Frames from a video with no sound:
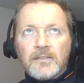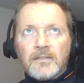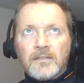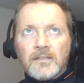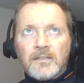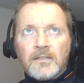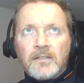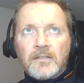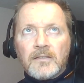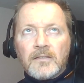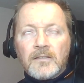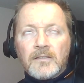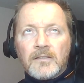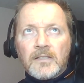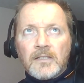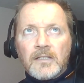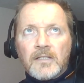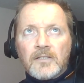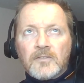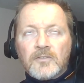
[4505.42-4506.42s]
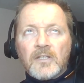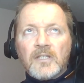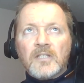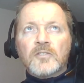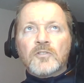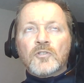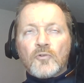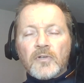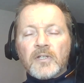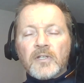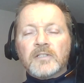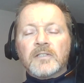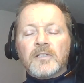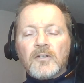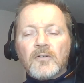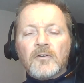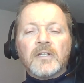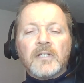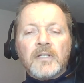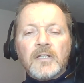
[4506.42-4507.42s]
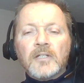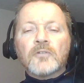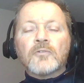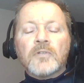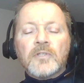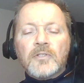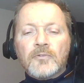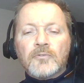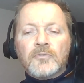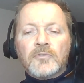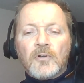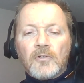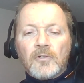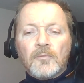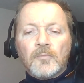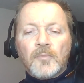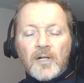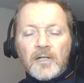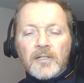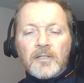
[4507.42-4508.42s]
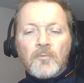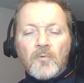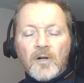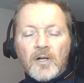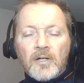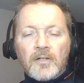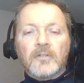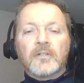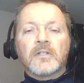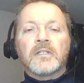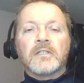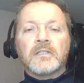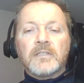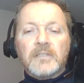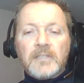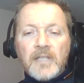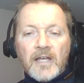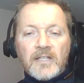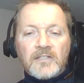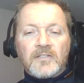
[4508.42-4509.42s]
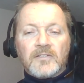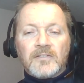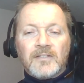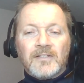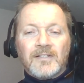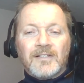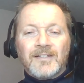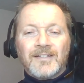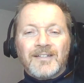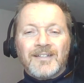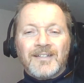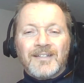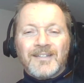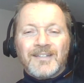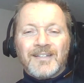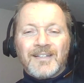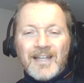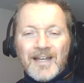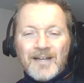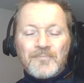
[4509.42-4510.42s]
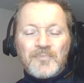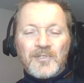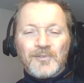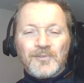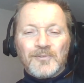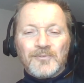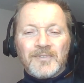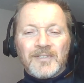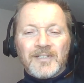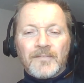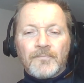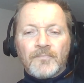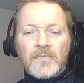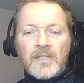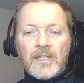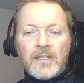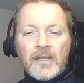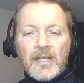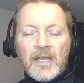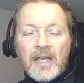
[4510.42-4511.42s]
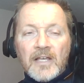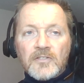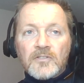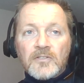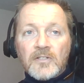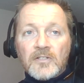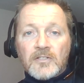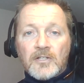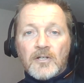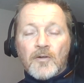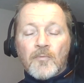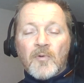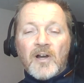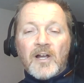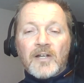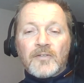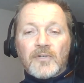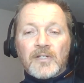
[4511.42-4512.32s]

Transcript: it, is is creatine going to increase your total body water? Yes, absolutely. As does carbohydrate